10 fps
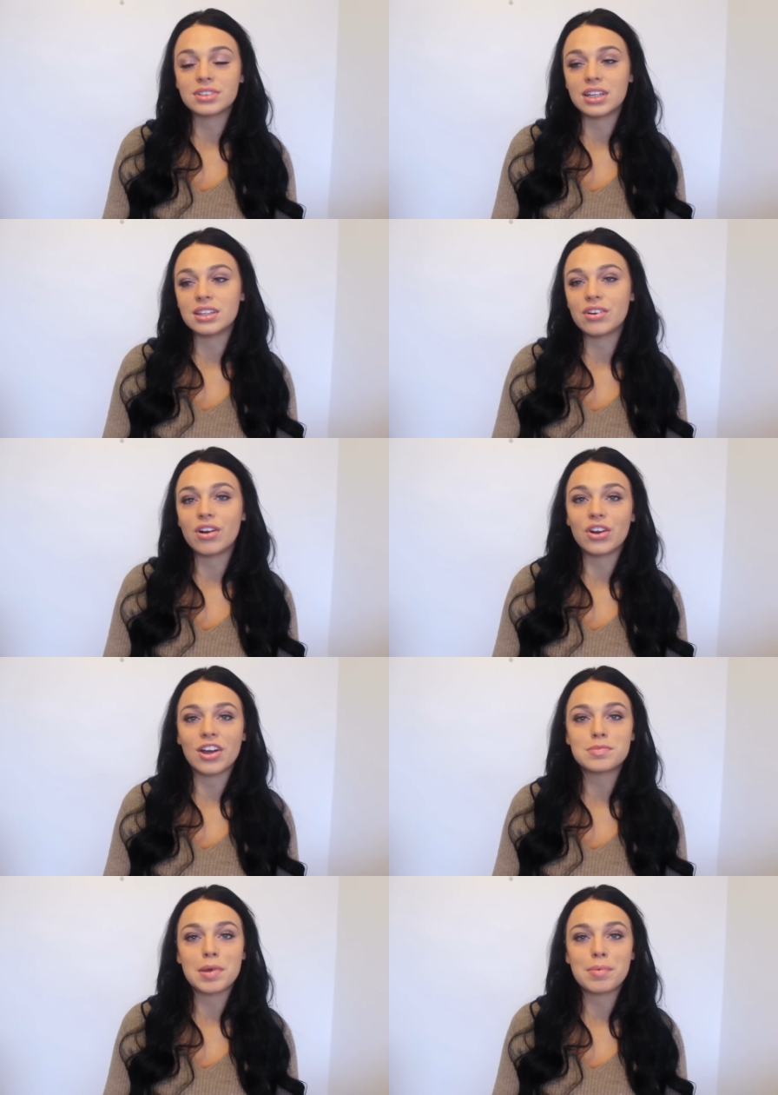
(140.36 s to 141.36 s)
that there are
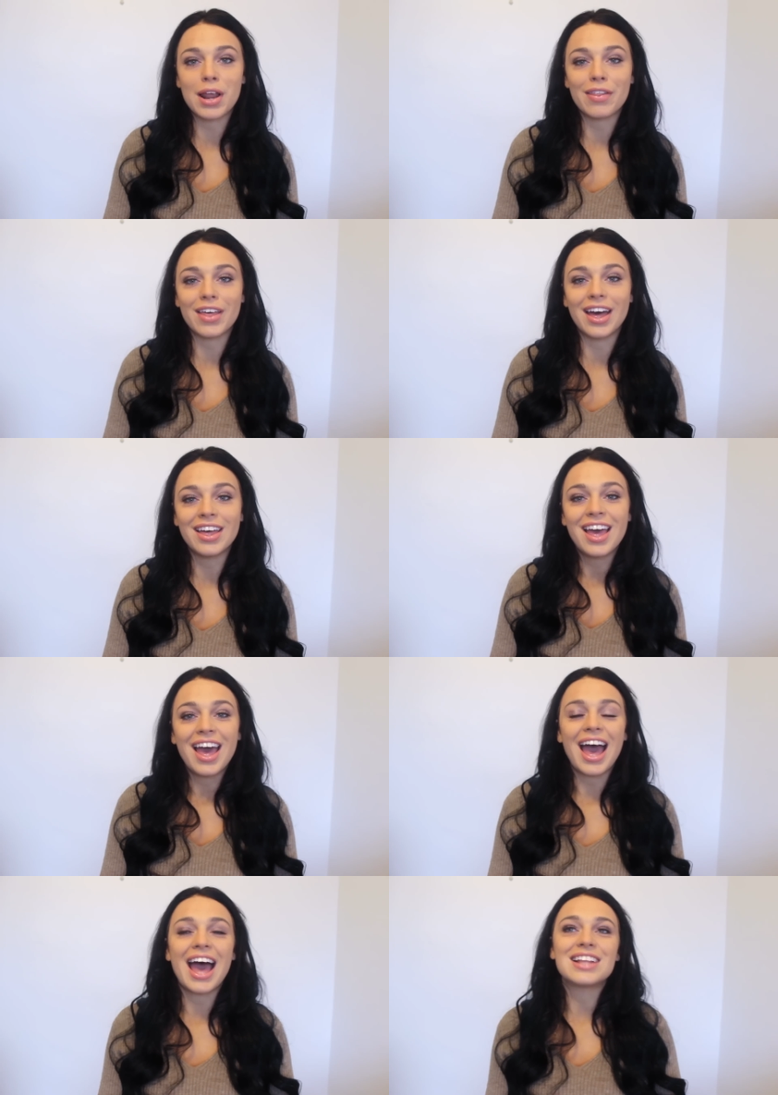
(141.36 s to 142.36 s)
nice people out there
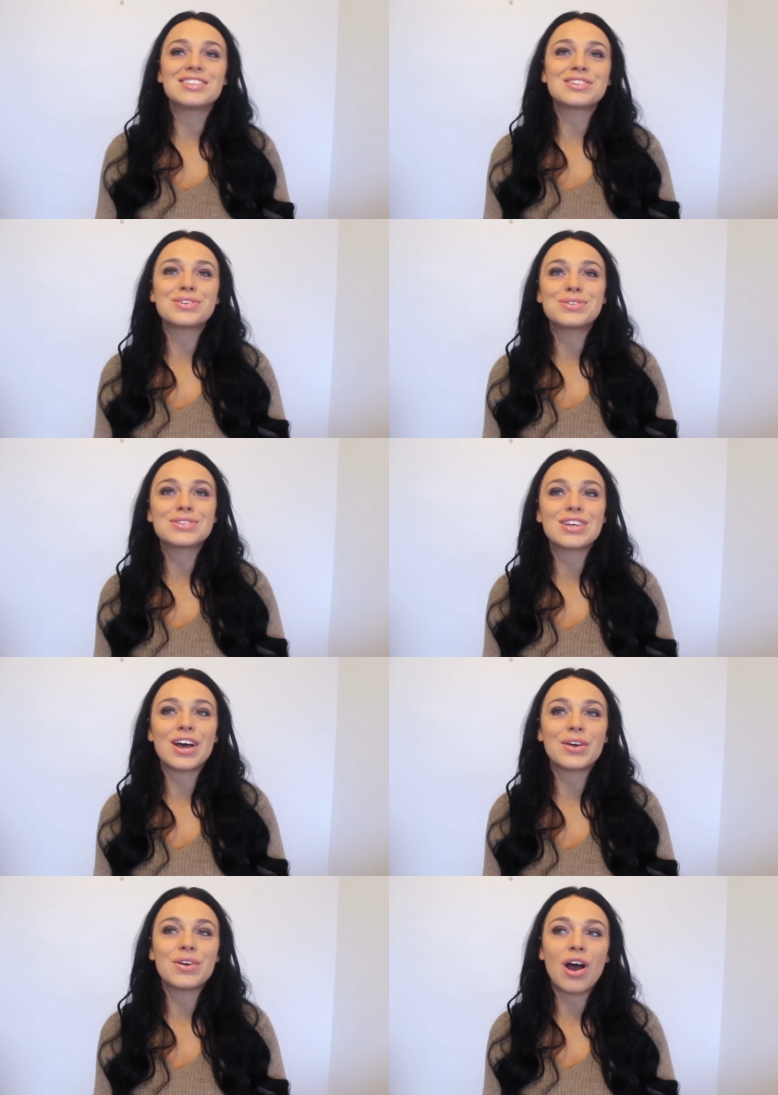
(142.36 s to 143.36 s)
and
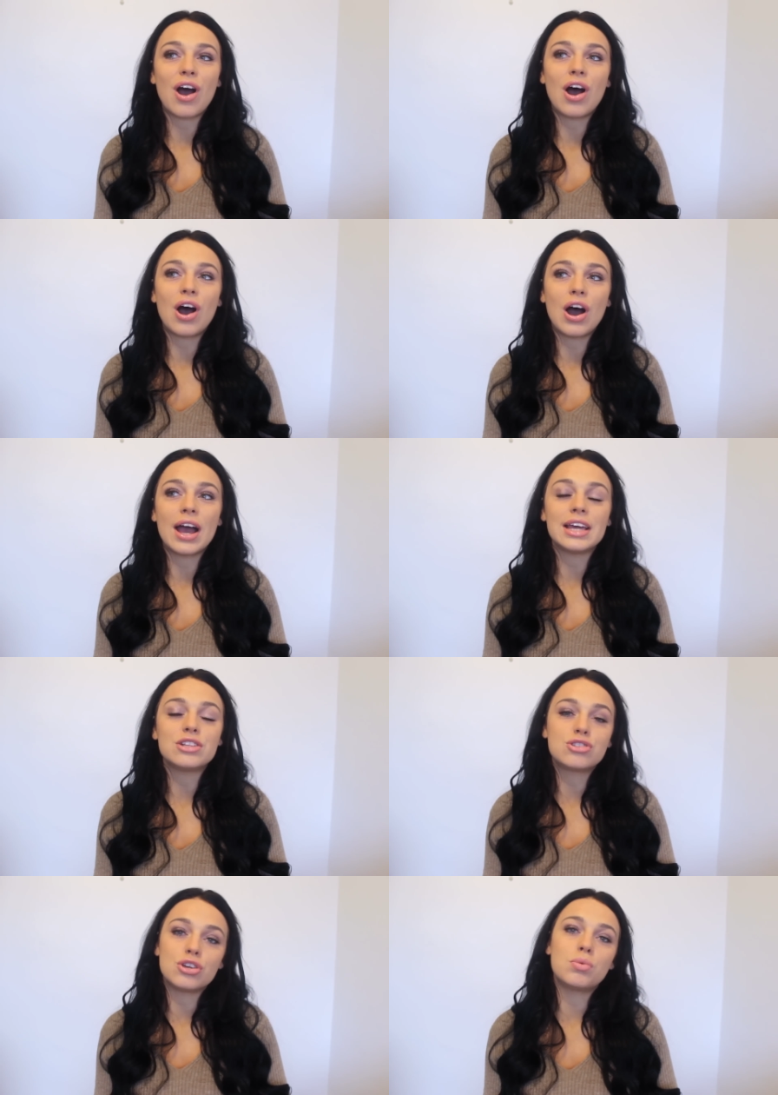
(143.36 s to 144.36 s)
also
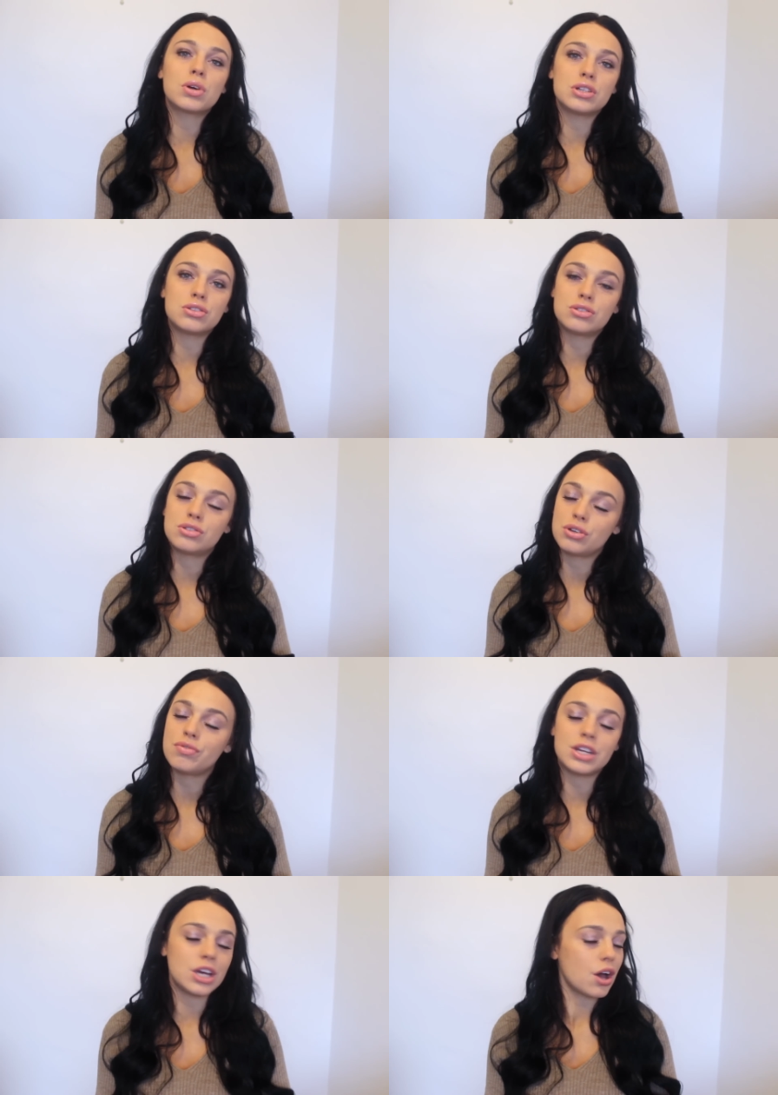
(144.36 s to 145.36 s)
I do want to
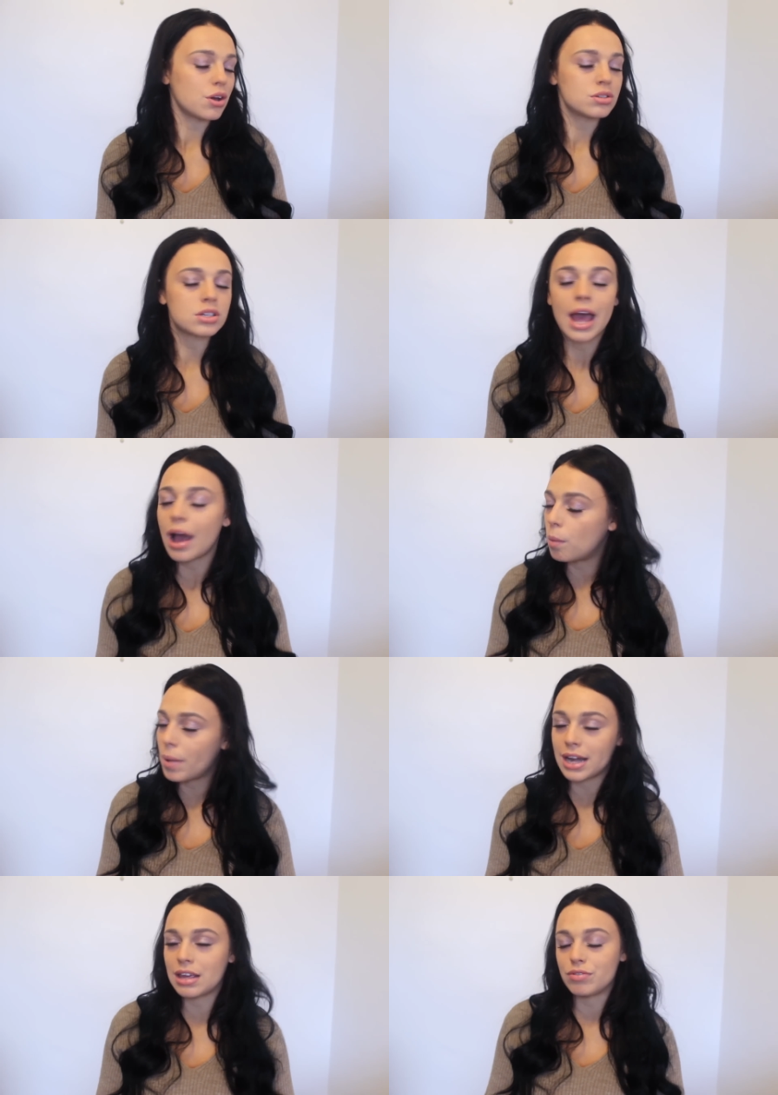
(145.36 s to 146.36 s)
do videos to
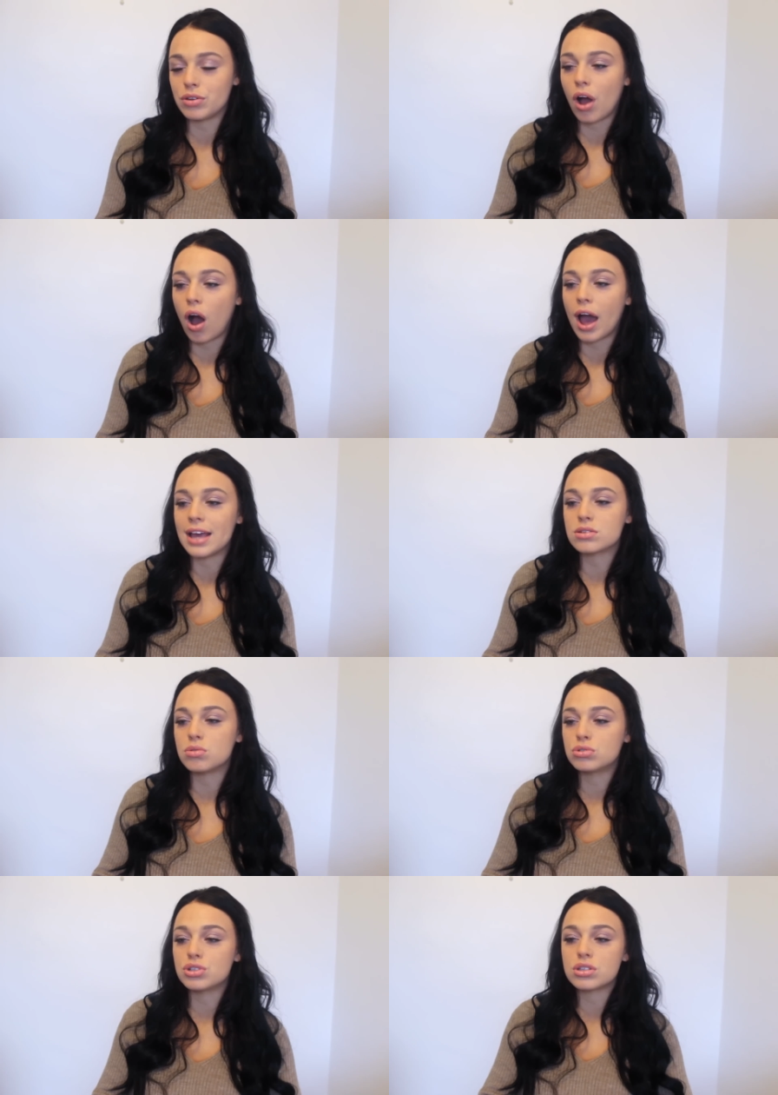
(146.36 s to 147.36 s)
help any of you guys
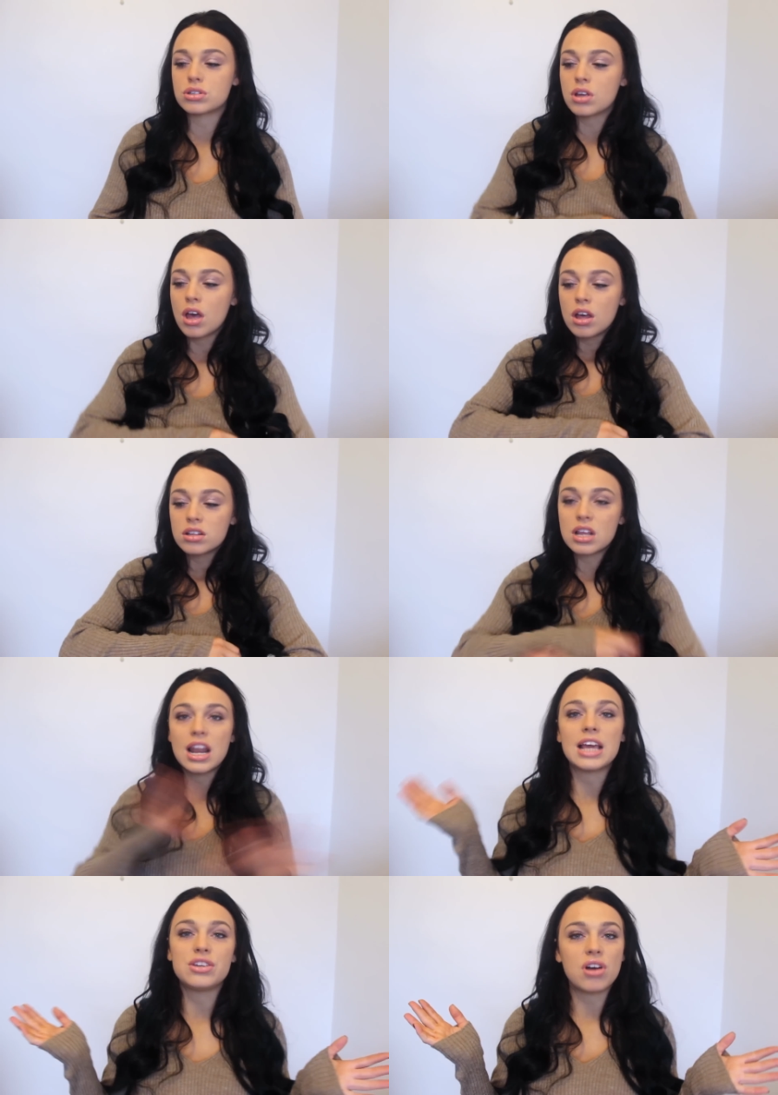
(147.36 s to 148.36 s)
or just to
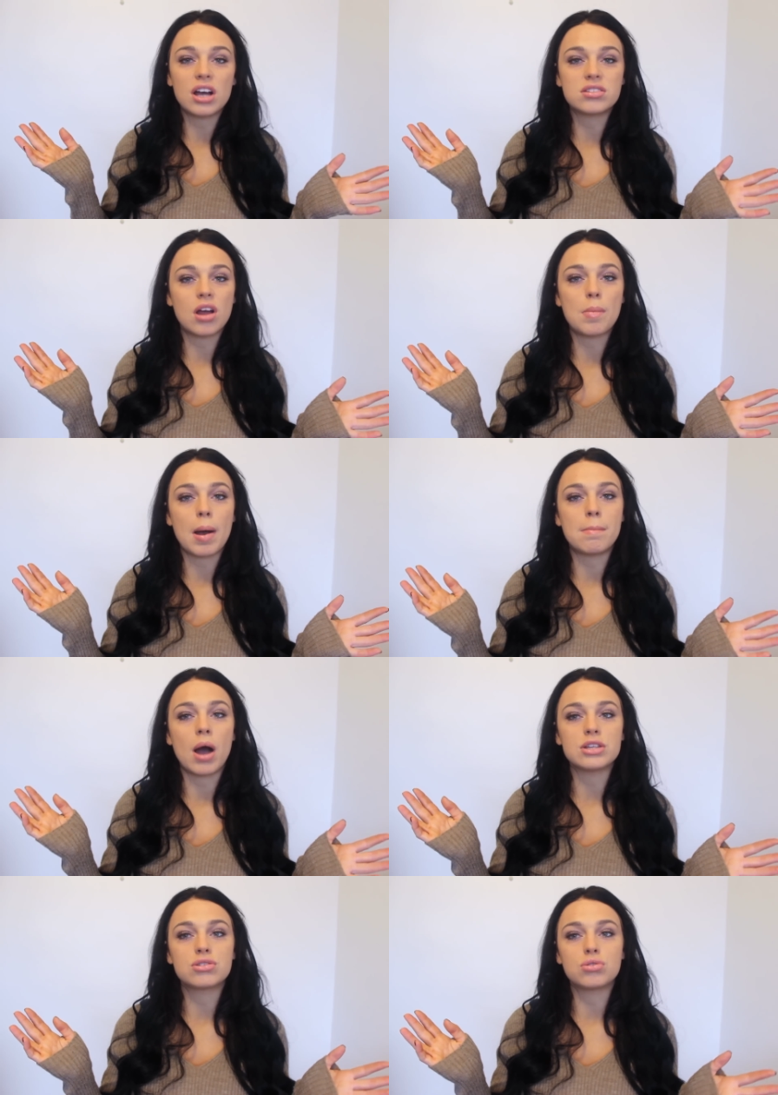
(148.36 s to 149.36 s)
let you guys know about
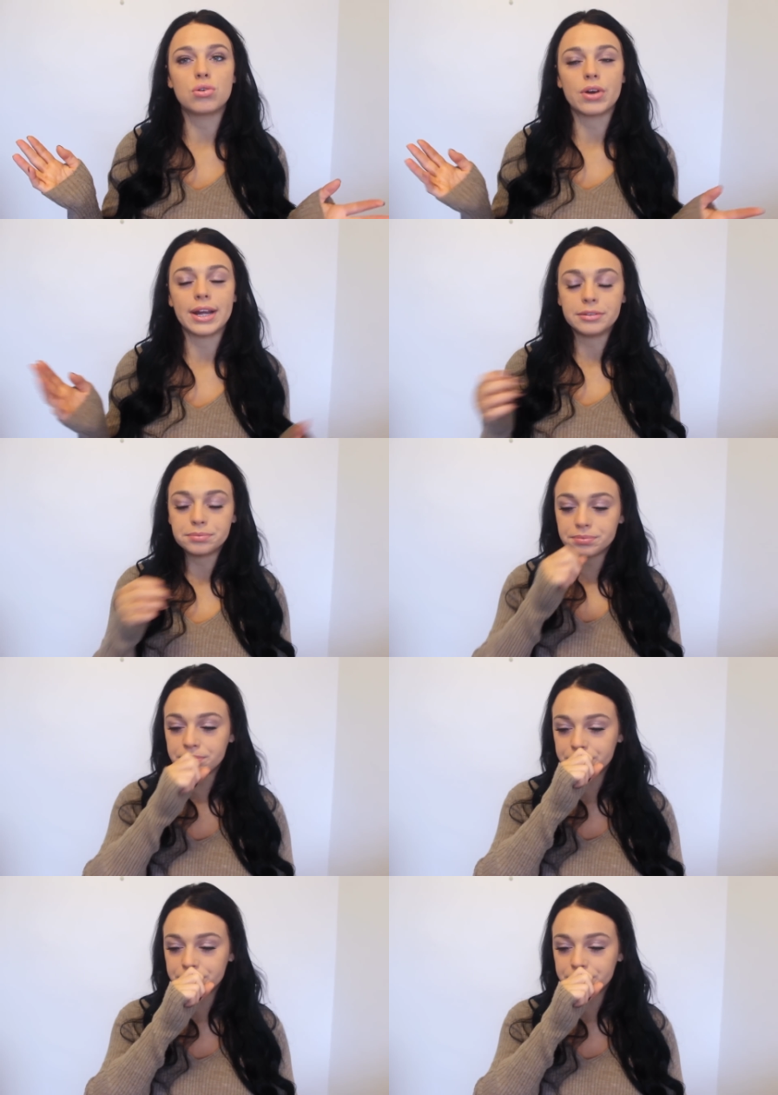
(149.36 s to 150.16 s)
my story